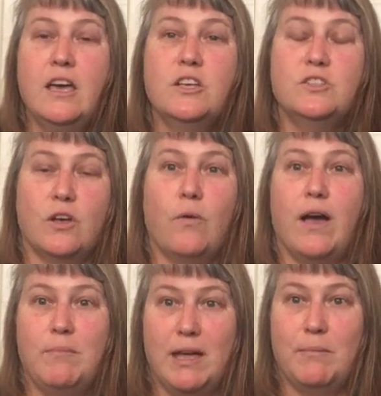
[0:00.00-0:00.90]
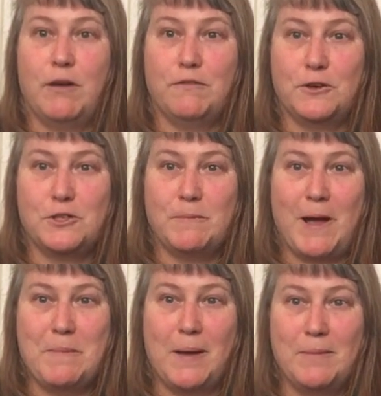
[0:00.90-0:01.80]
So I made my first
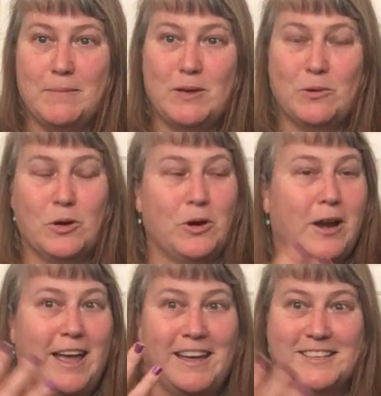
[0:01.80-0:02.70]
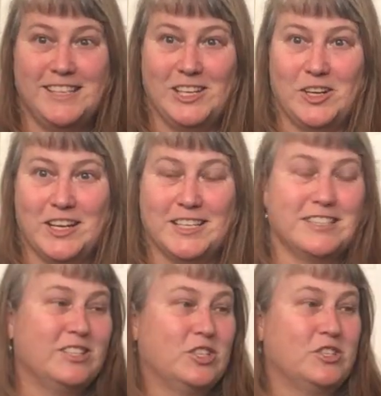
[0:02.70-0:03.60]
Buybuy Baby order, and here it is.
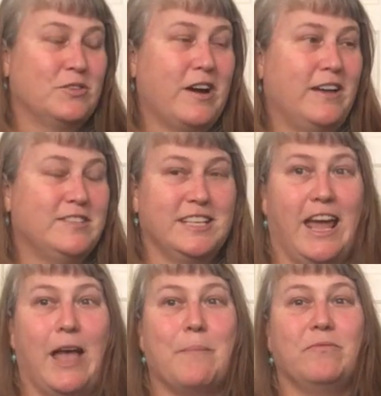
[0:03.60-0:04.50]
It just arrived today.